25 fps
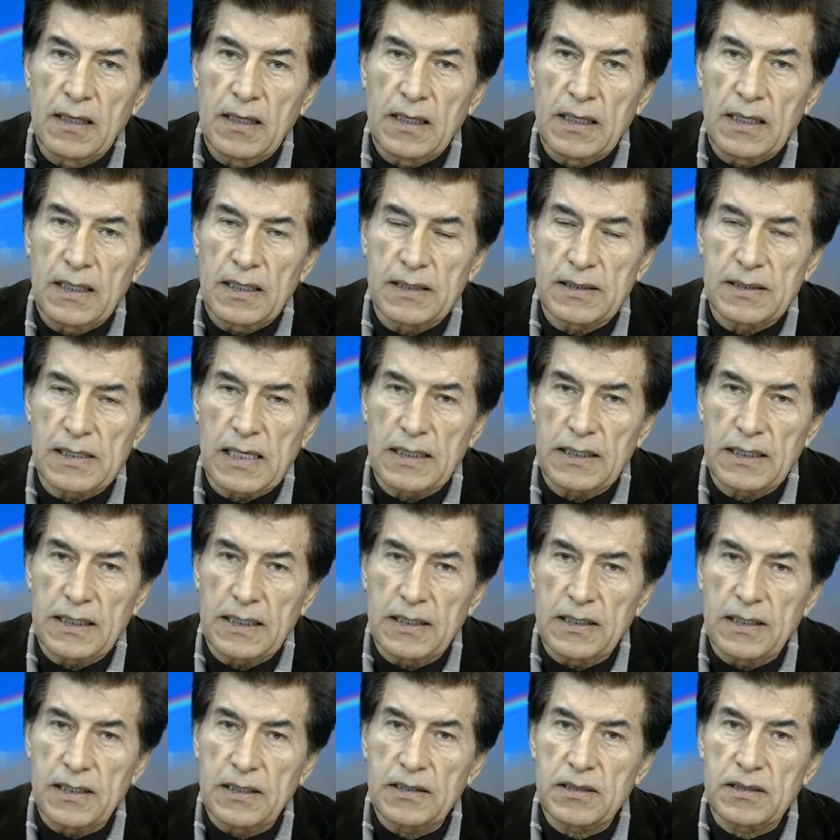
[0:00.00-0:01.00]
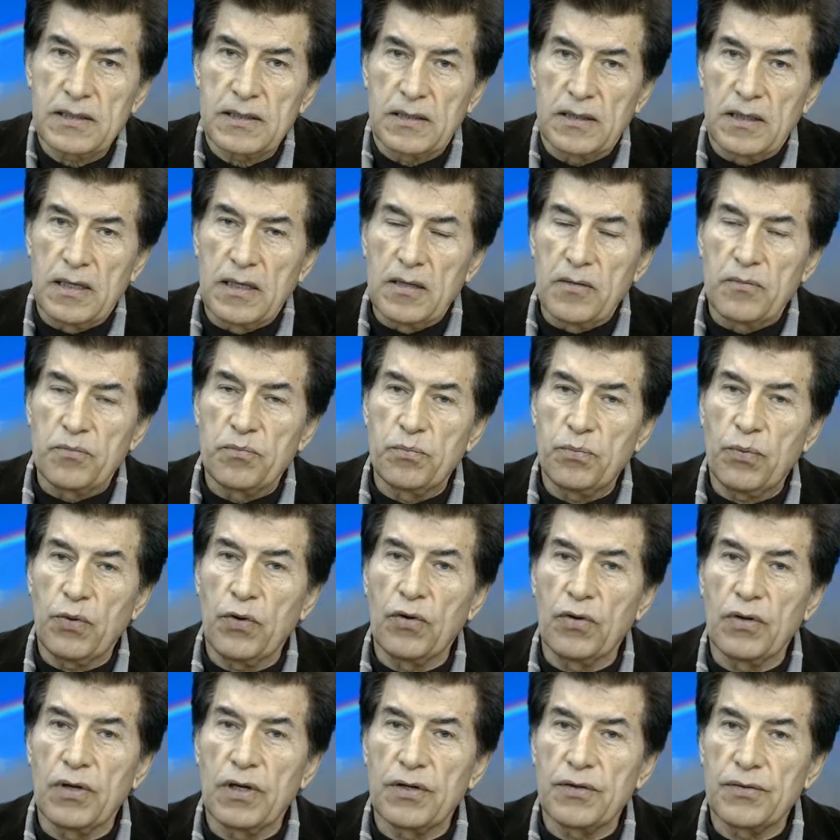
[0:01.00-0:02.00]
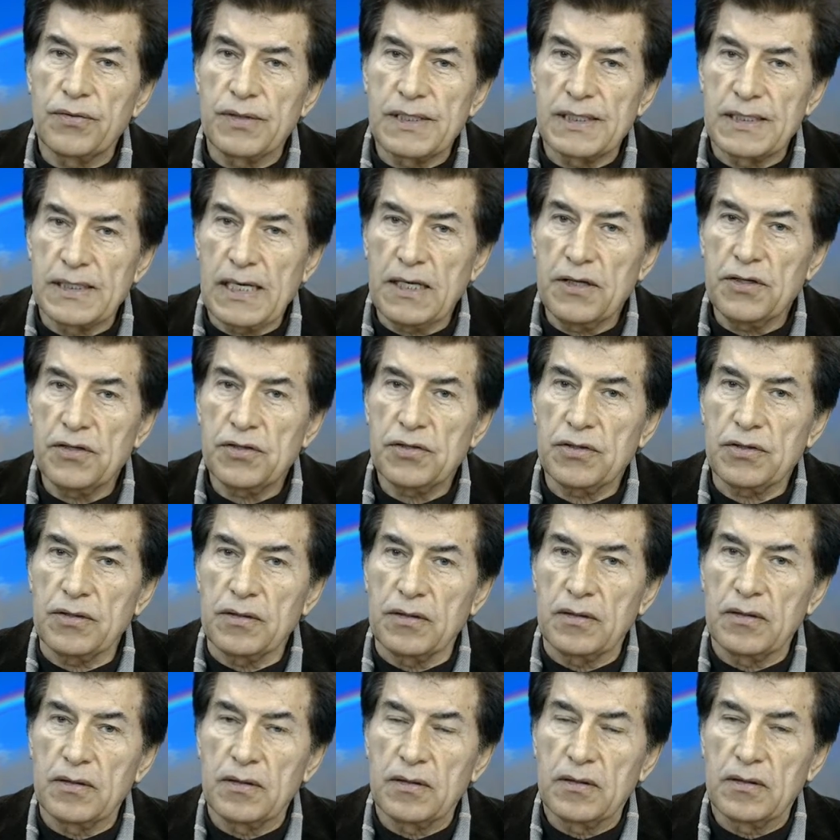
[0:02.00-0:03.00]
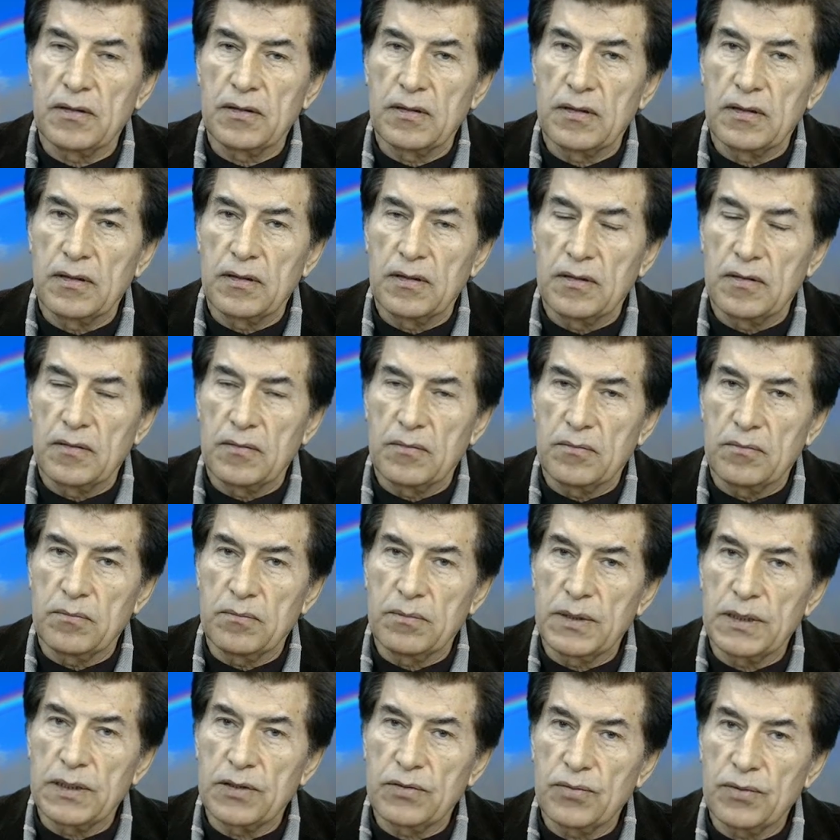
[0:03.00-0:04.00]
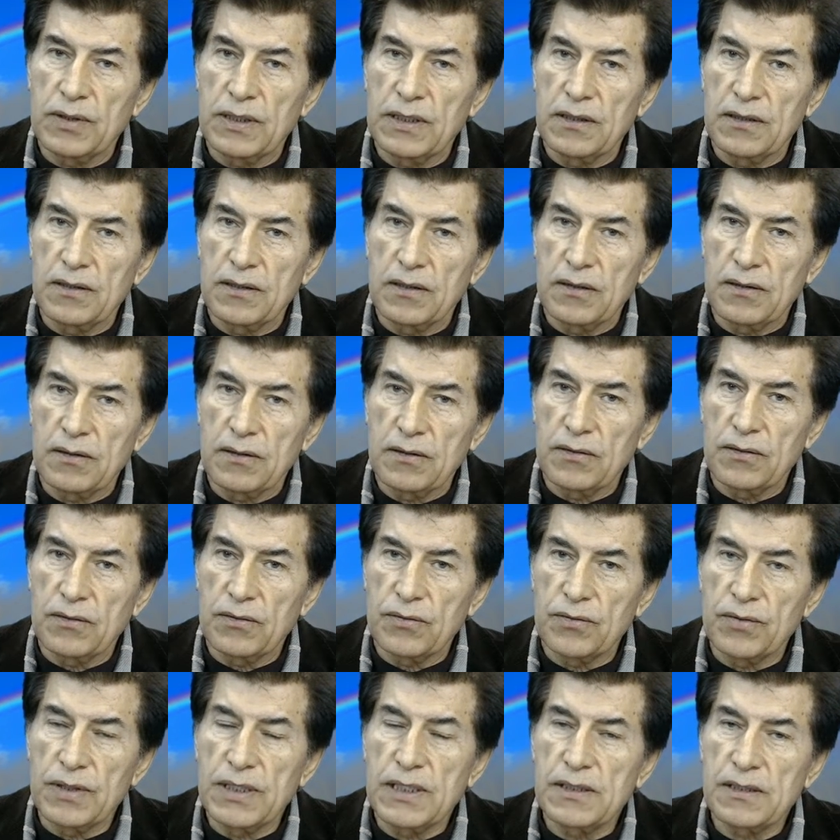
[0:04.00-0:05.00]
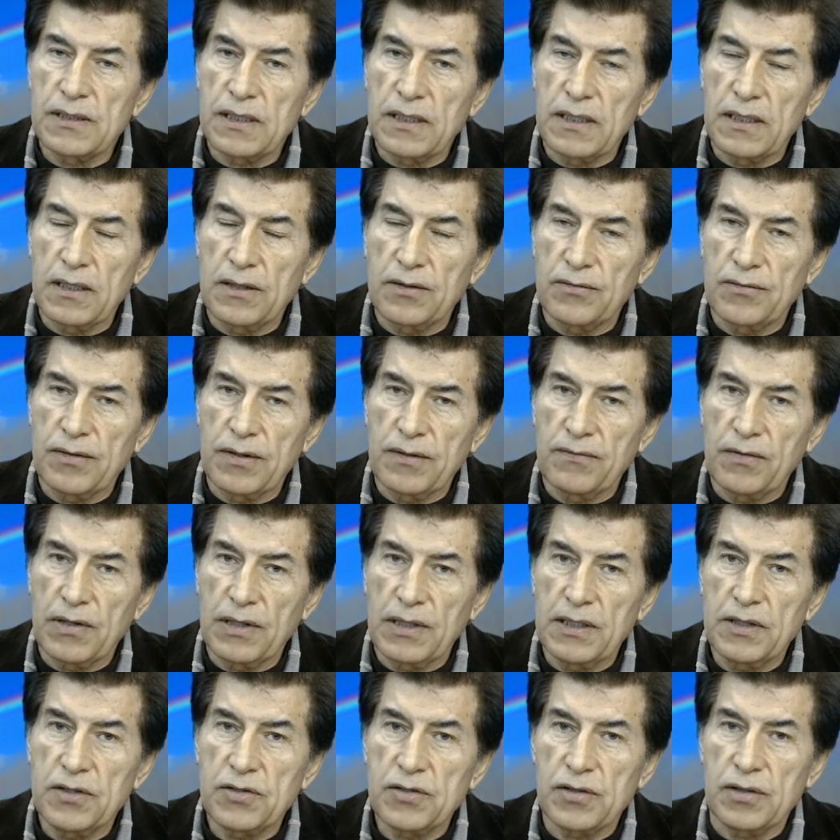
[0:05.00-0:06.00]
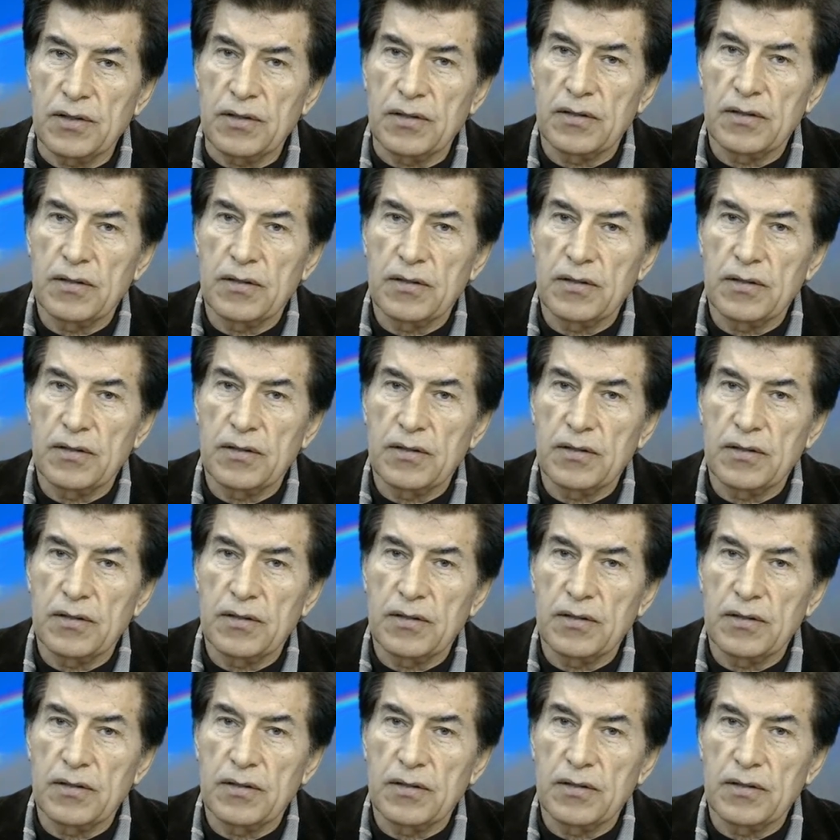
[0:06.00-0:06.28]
is that in this polarization between reason and revelation